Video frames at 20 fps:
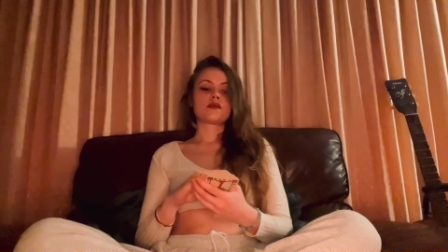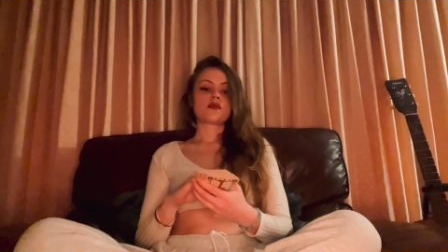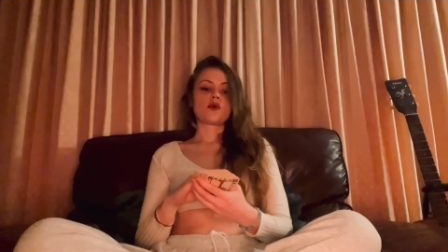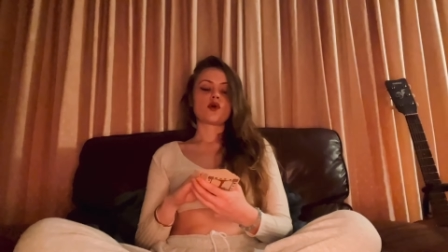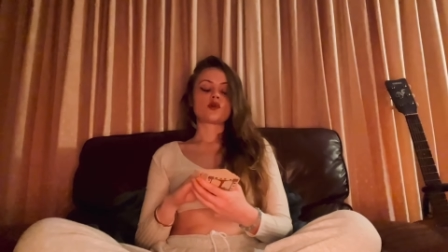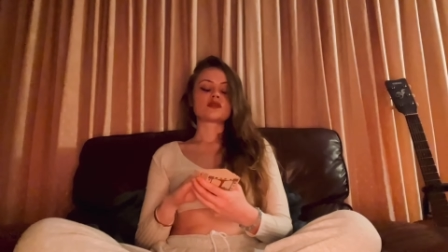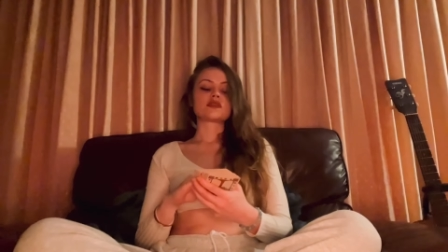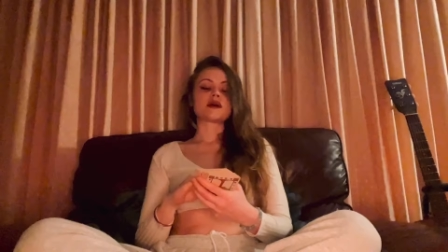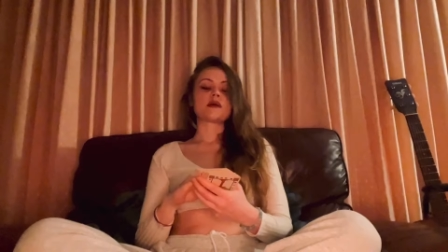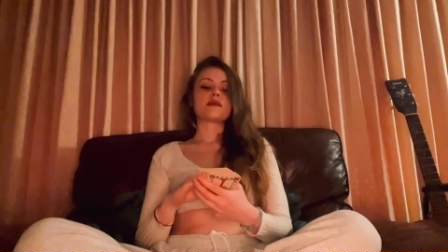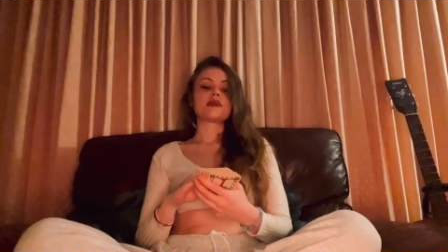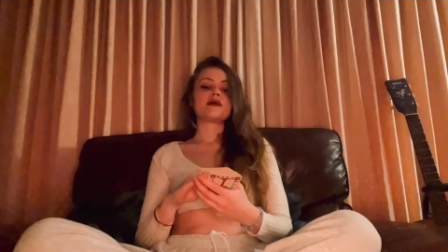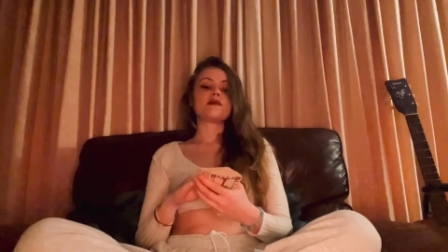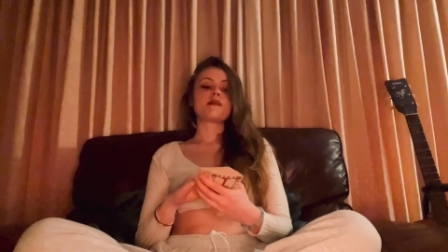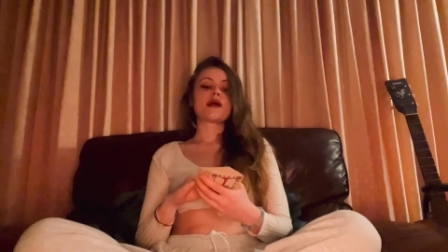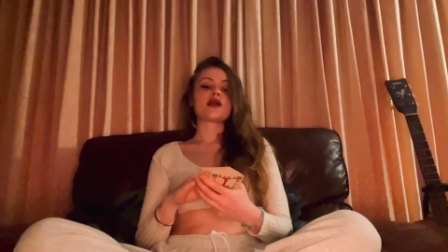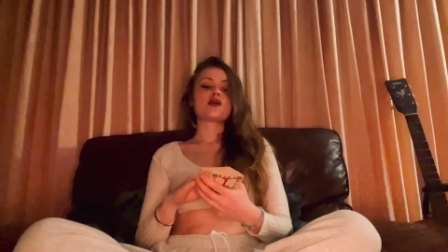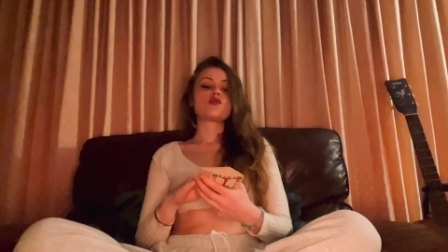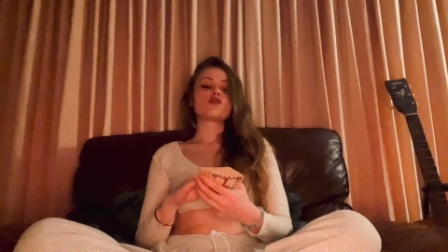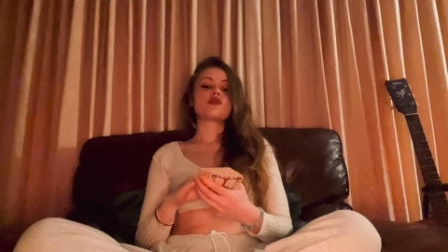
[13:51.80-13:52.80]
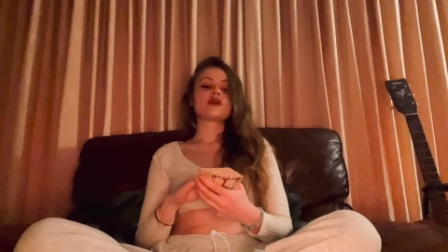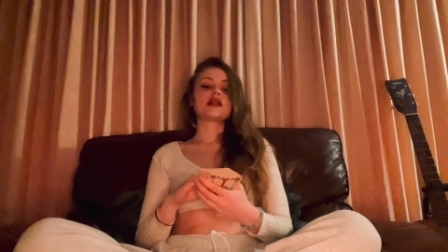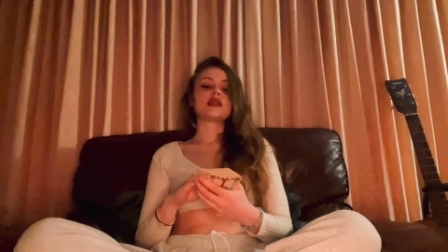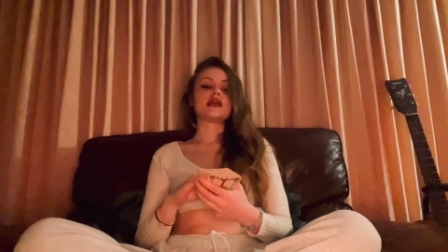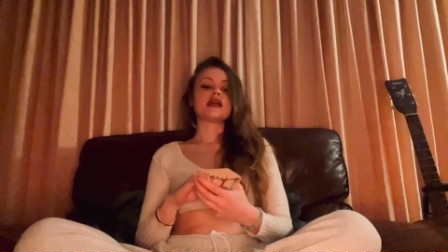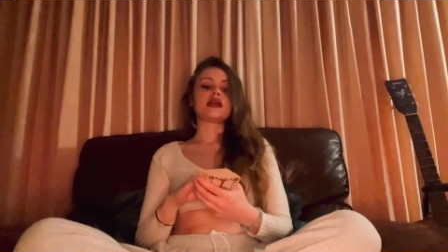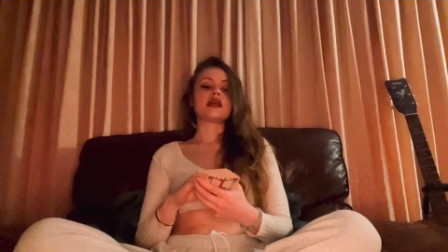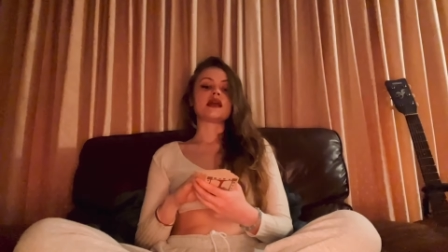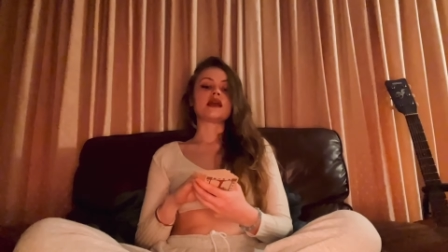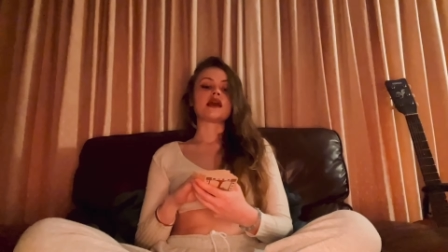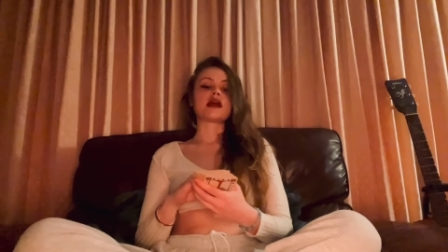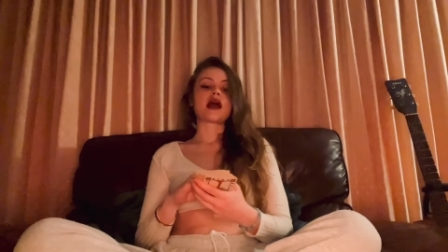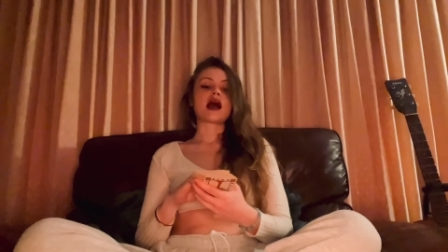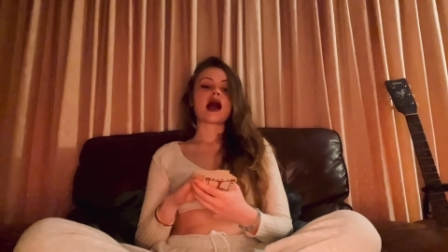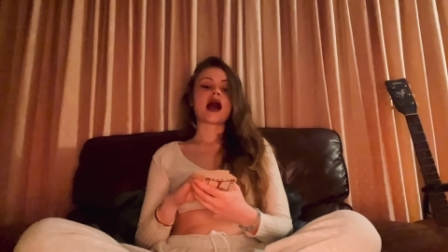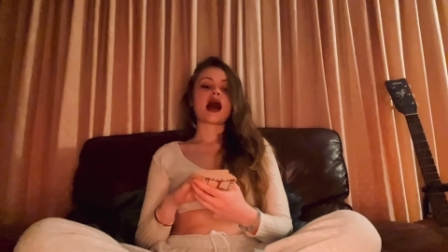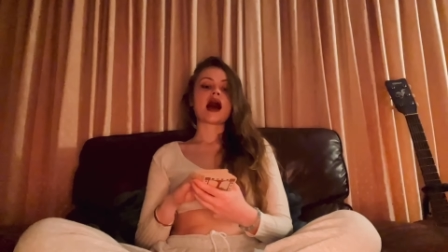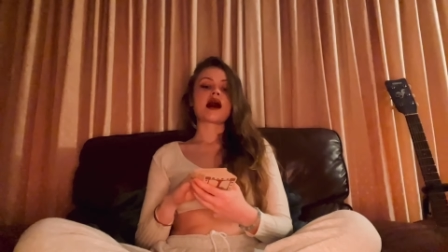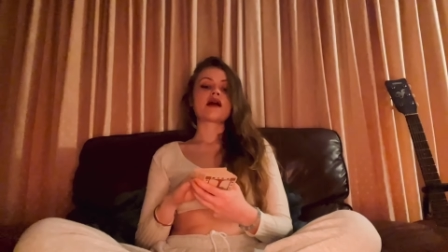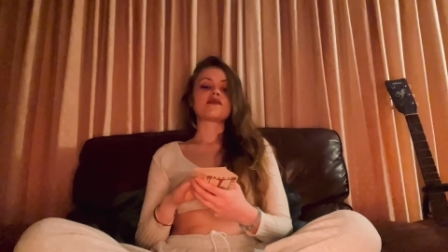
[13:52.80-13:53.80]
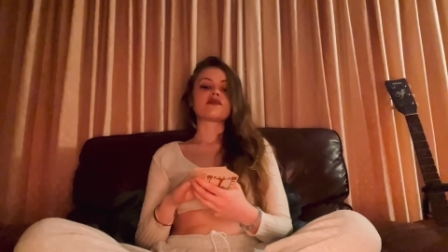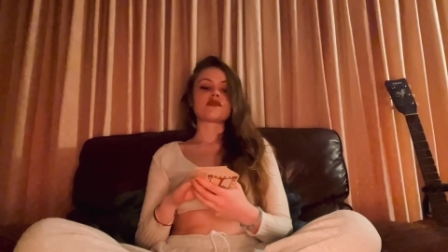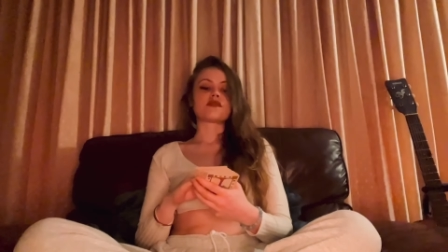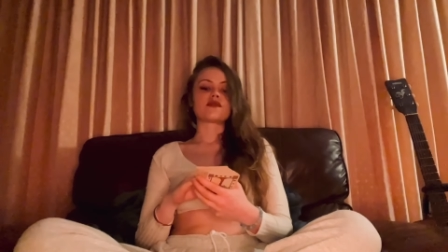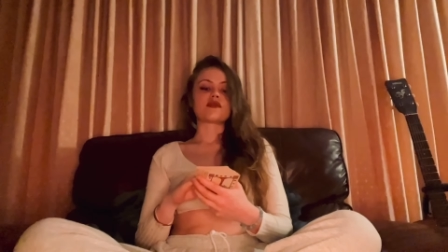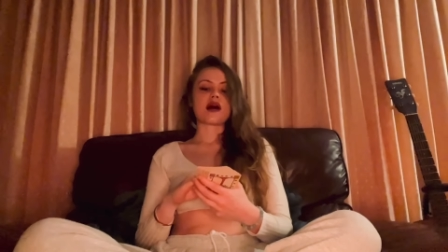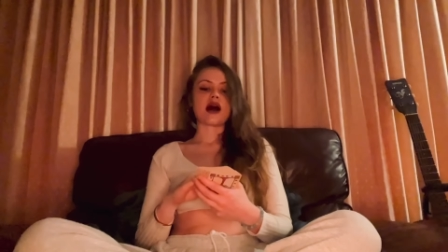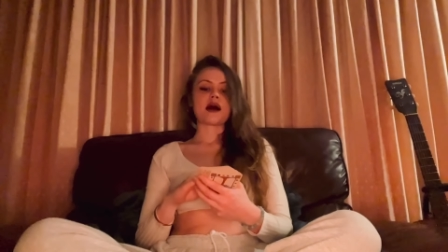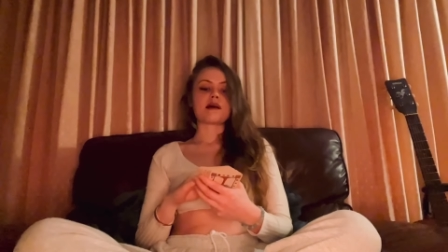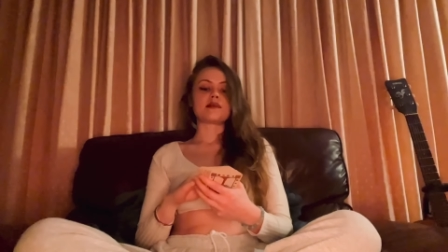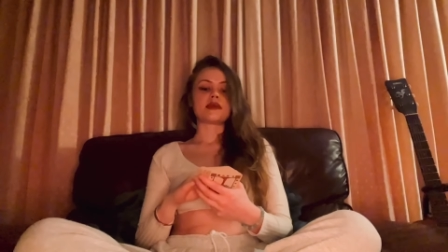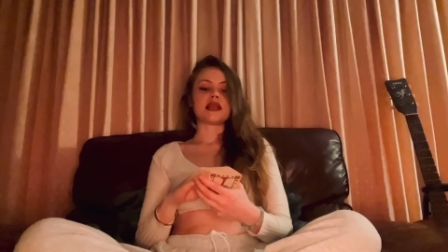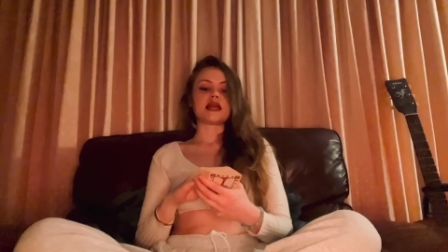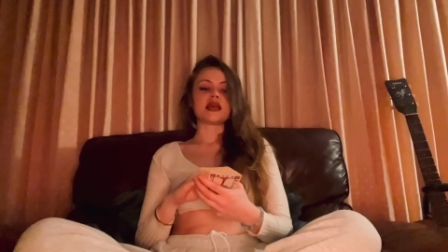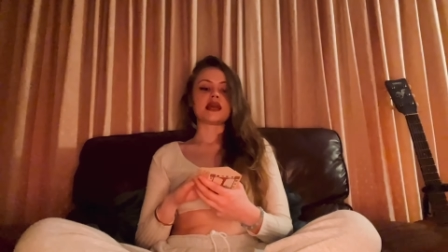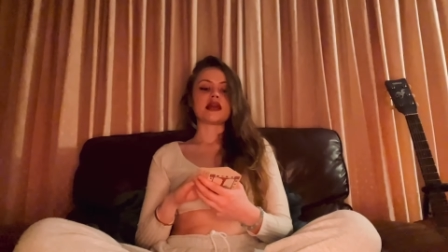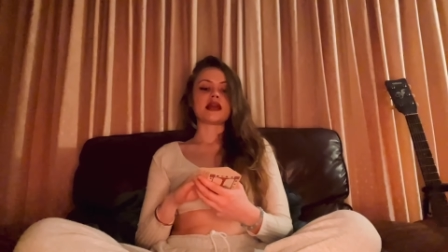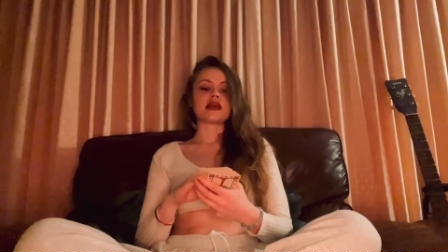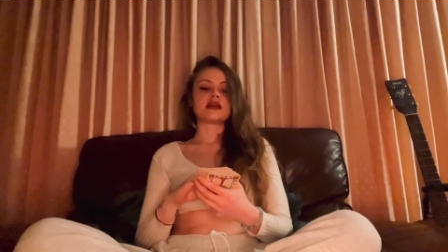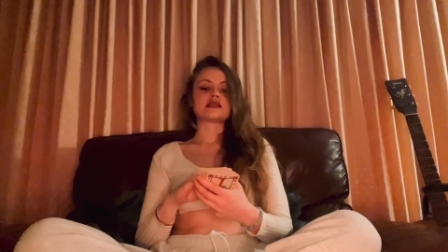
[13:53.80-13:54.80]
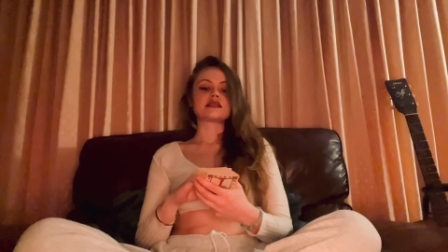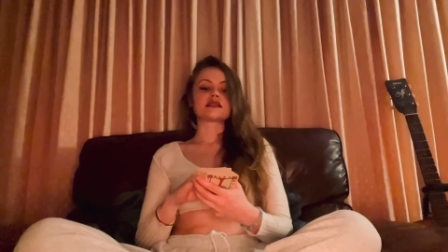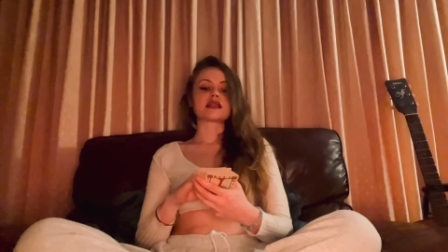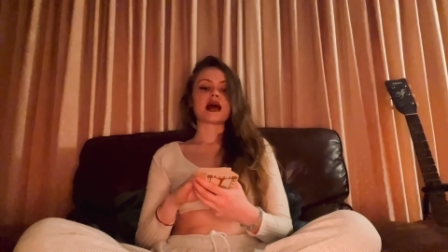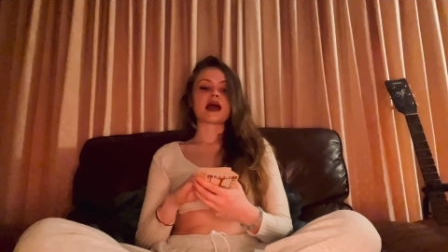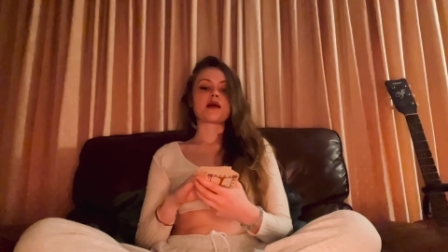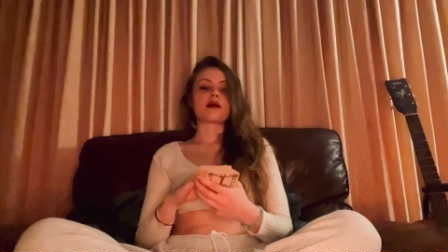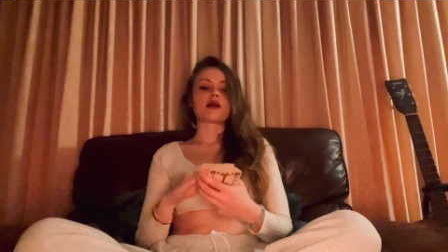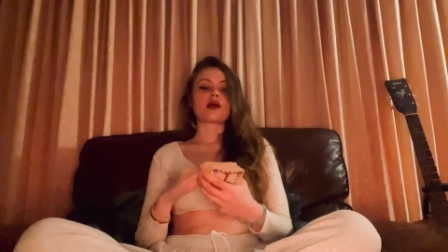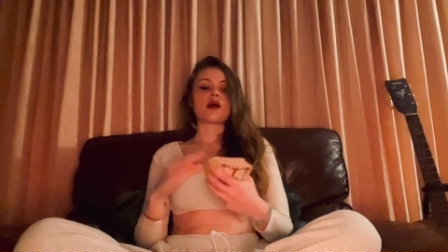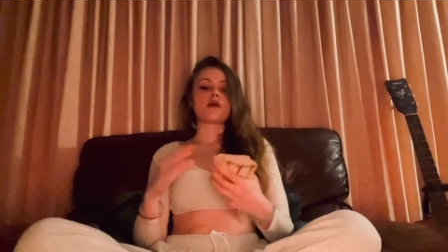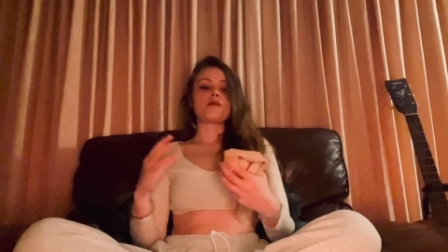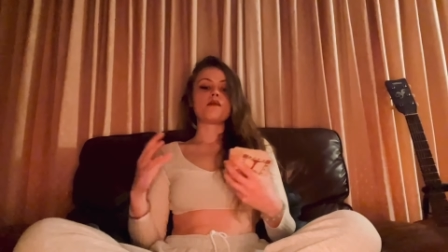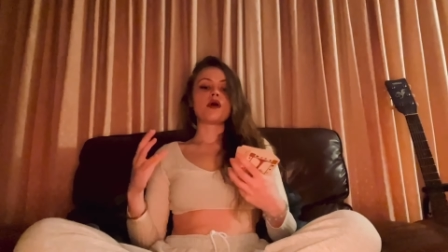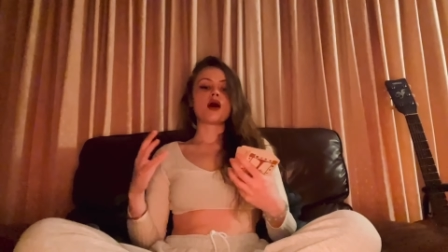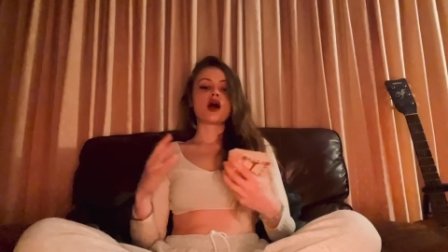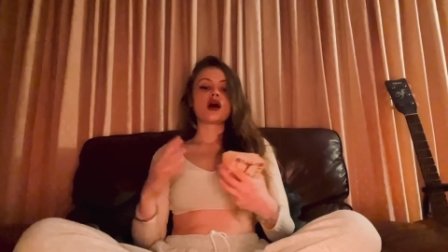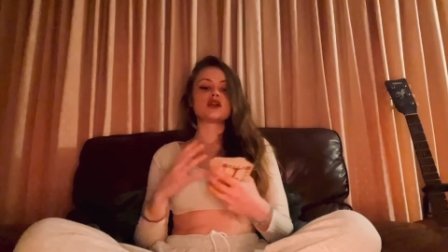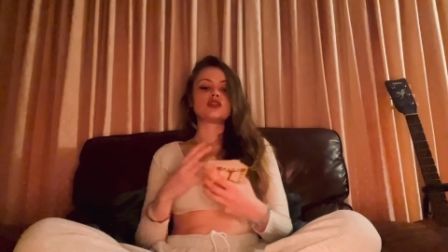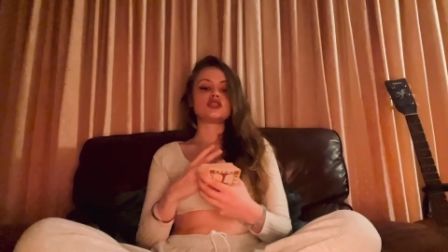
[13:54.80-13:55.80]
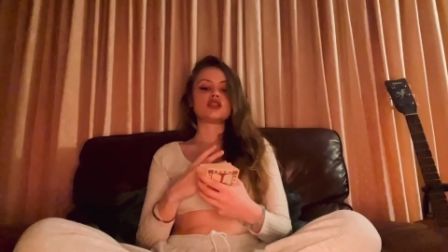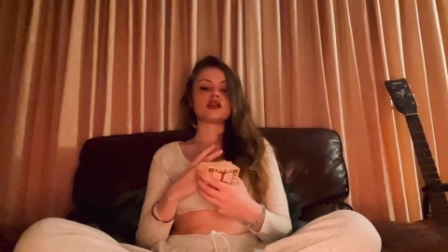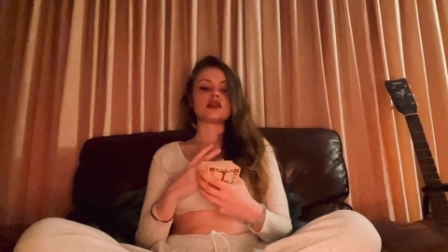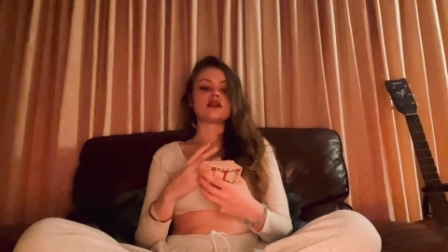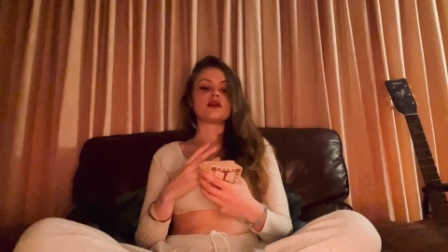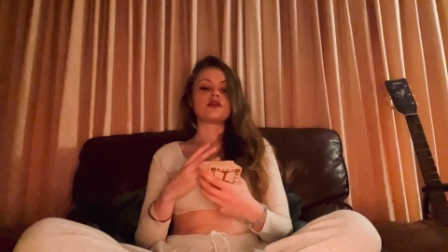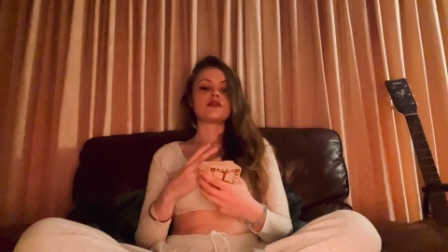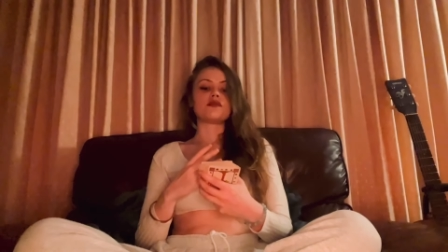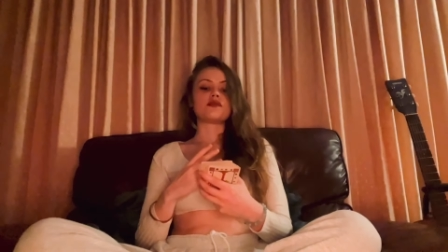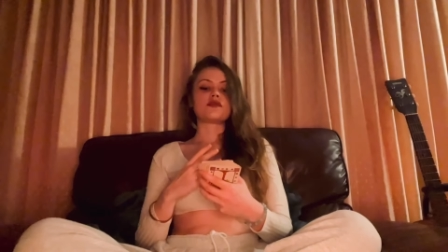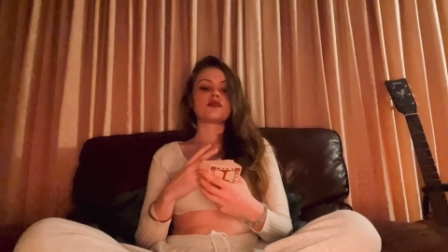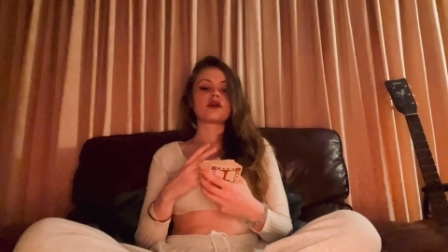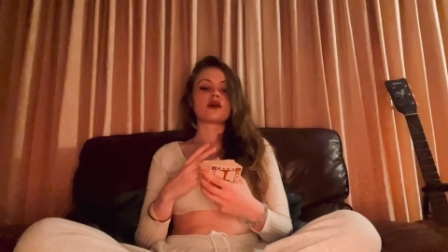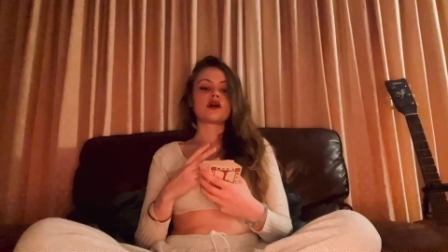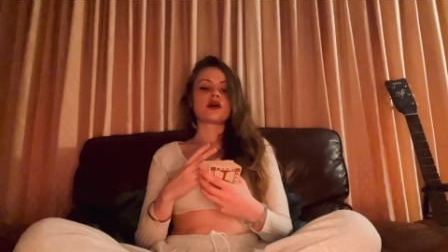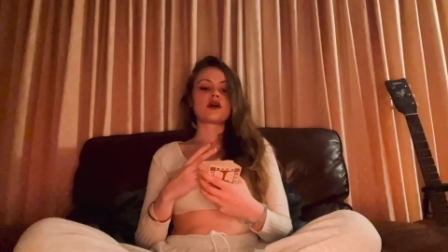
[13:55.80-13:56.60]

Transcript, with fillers: Or somebody may already have a family. It's like a merging of...